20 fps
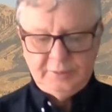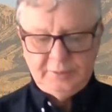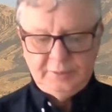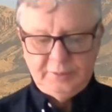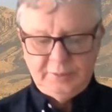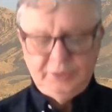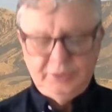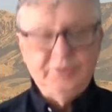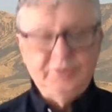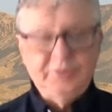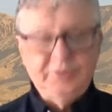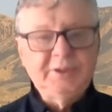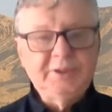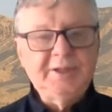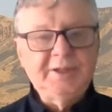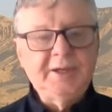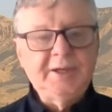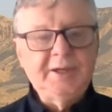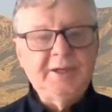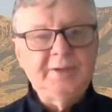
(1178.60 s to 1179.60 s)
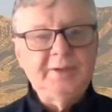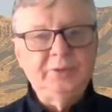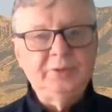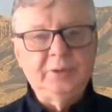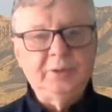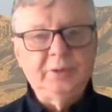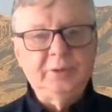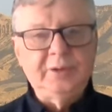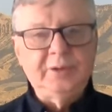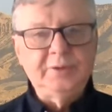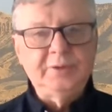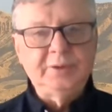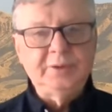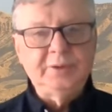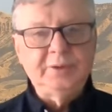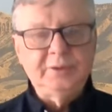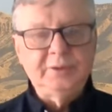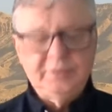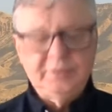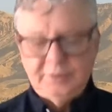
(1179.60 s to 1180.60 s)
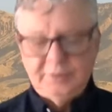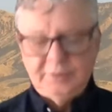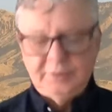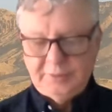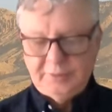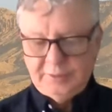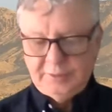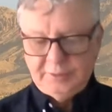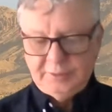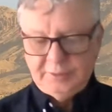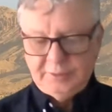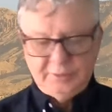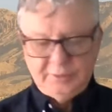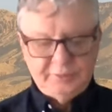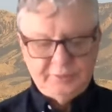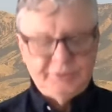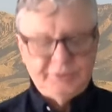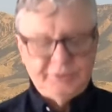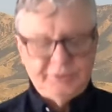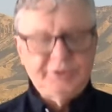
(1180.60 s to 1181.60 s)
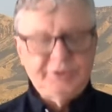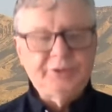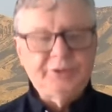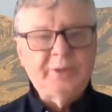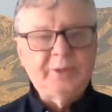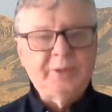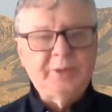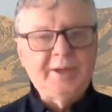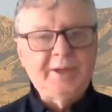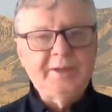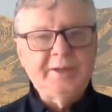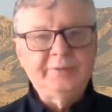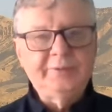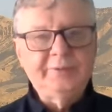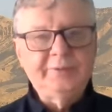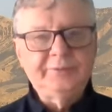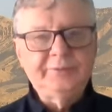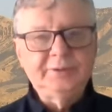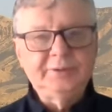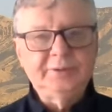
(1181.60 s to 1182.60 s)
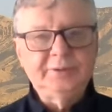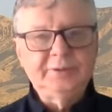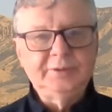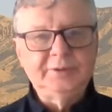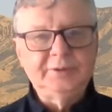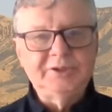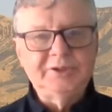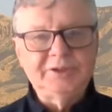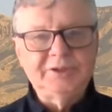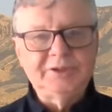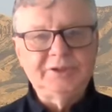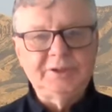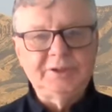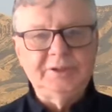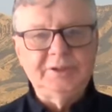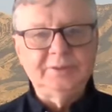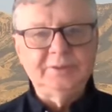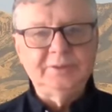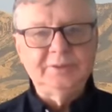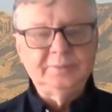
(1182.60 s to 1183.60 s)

You need a guide no longer. Strive and see.